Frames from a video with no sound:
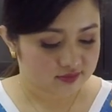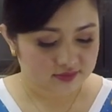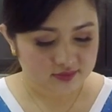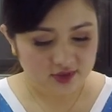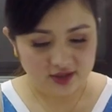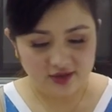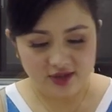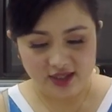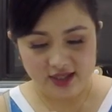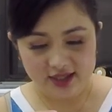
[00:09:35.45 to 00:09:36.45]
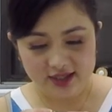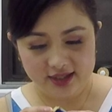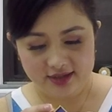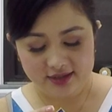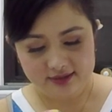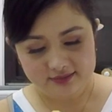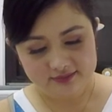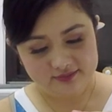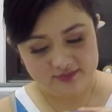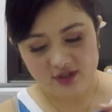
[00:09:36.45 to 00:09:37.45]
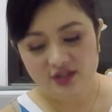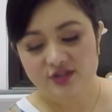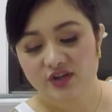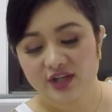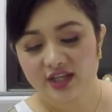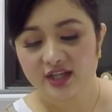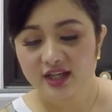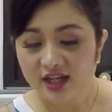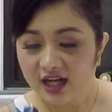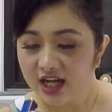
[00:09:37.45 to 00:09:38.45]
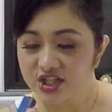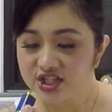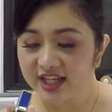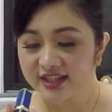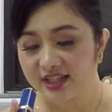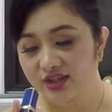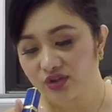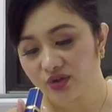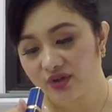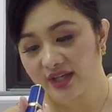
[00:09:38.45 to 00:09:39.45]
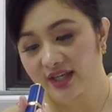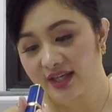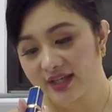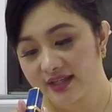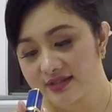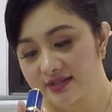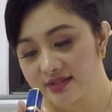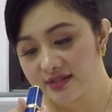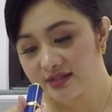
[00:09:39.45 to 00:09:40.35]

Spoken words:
And then, ay sorry. Ang shade nito is